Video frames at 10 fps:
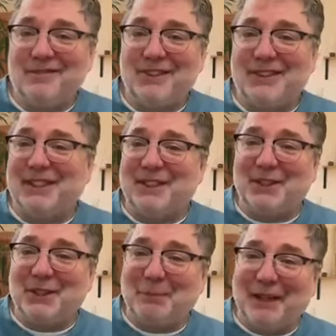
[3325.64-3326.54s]
Just like
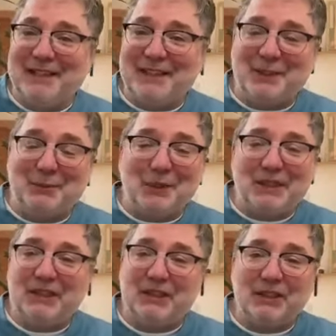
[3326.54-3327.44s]
there's space in your
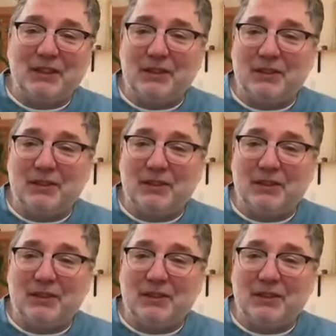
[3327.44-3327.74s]
muscles.